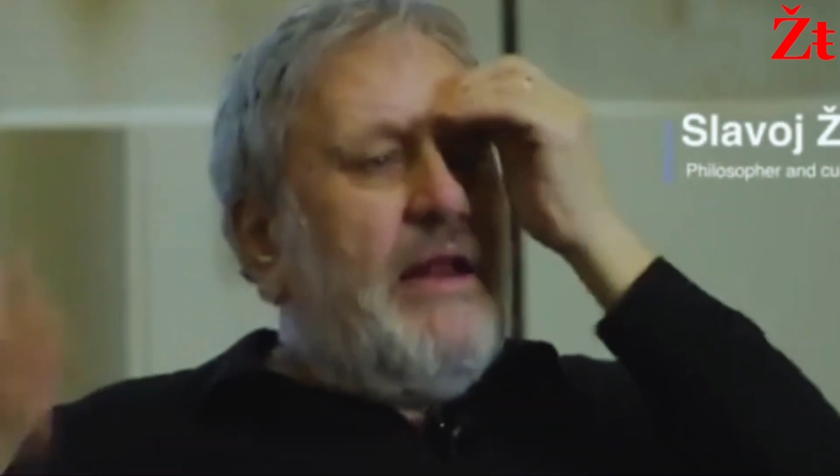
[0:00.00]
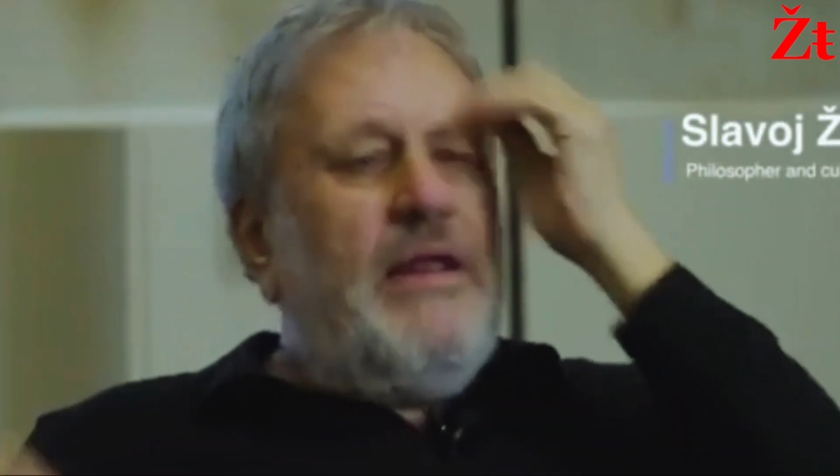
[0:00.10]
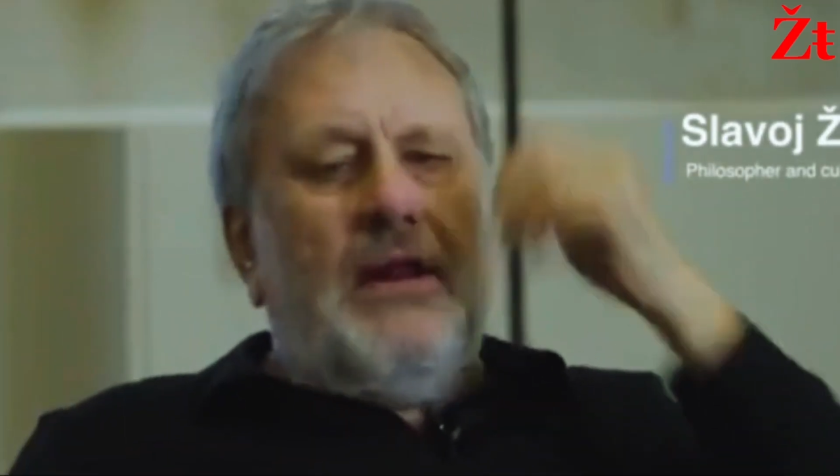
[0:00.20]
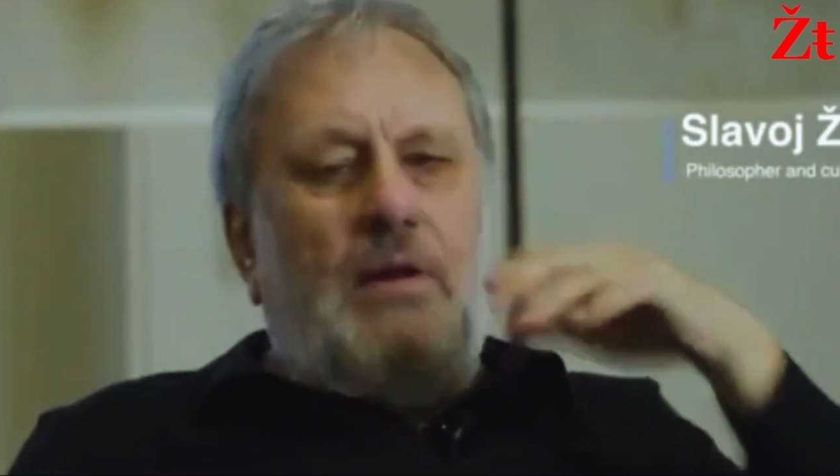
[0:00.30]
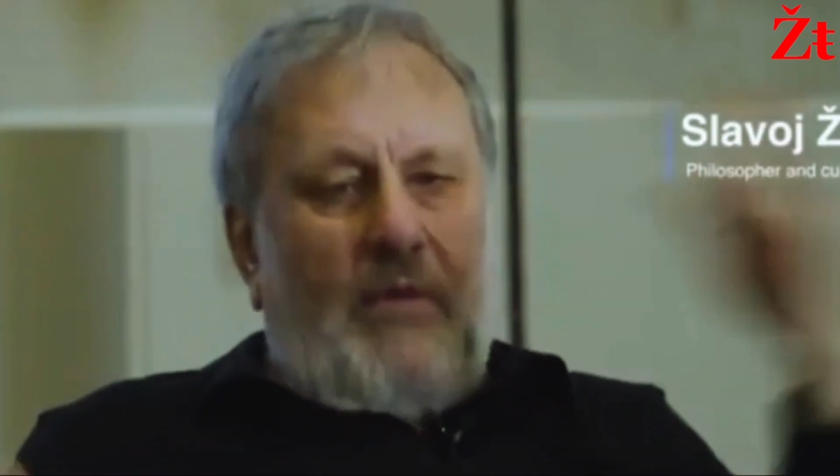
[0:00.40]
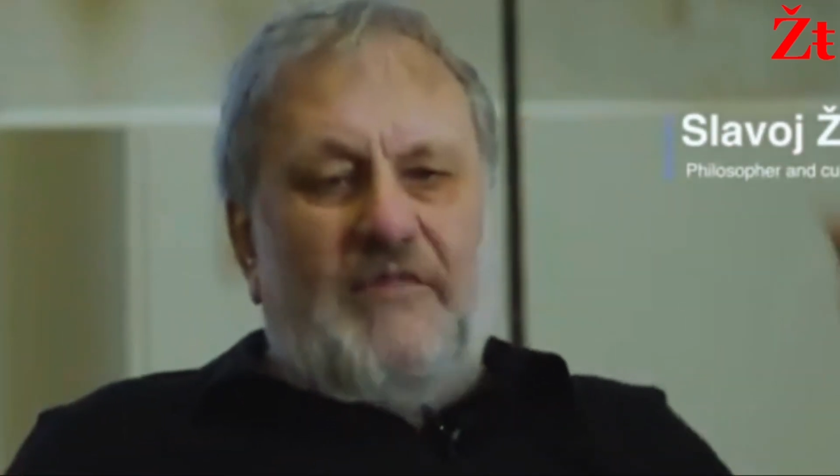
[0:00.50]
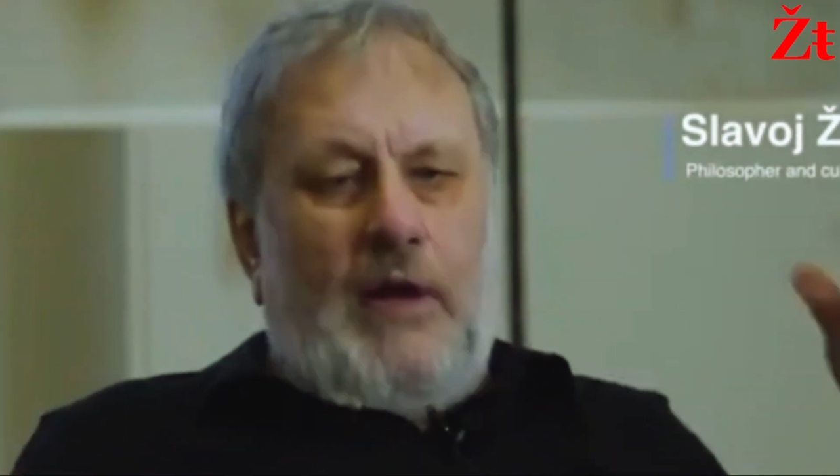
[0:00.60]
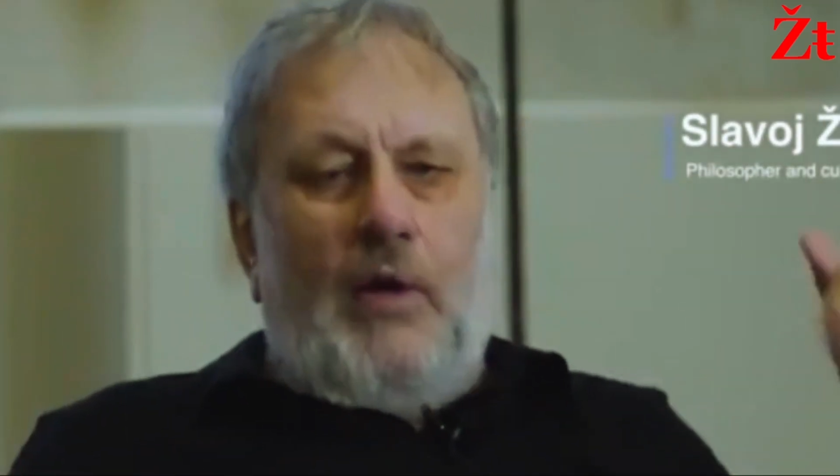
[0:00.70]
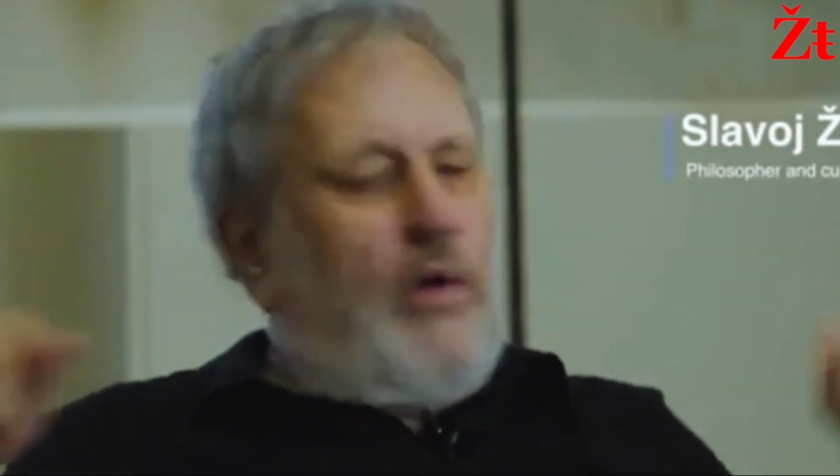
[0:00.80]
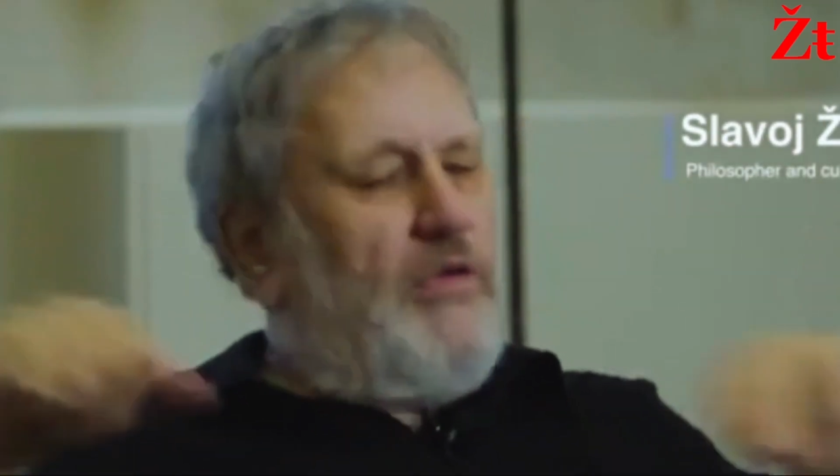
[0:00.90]
rigging of
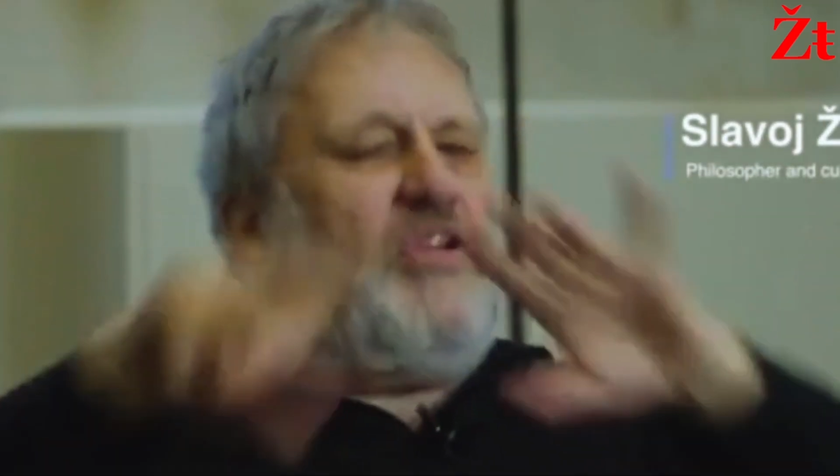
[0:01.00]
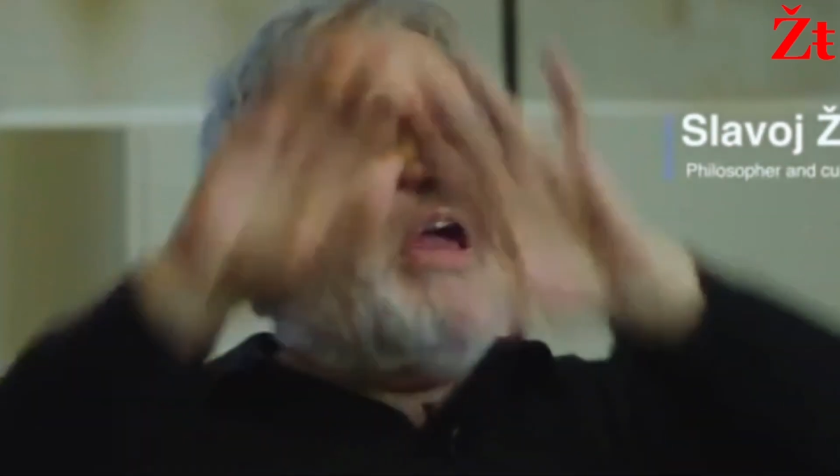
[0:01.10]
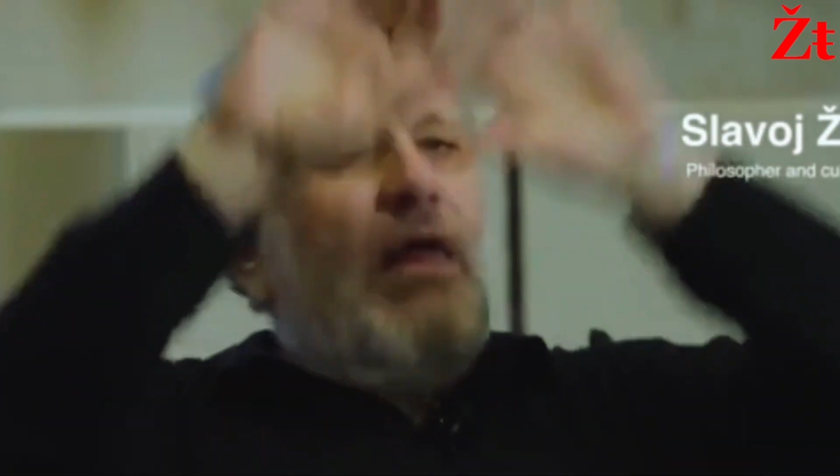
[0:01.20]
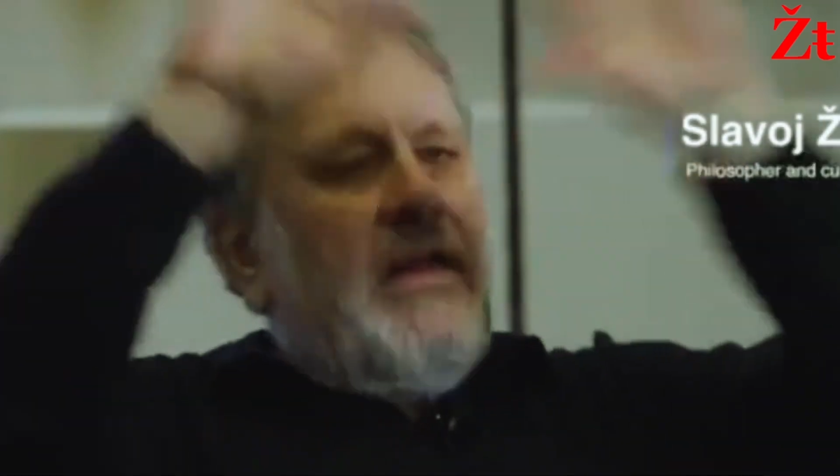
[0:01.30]
ecology.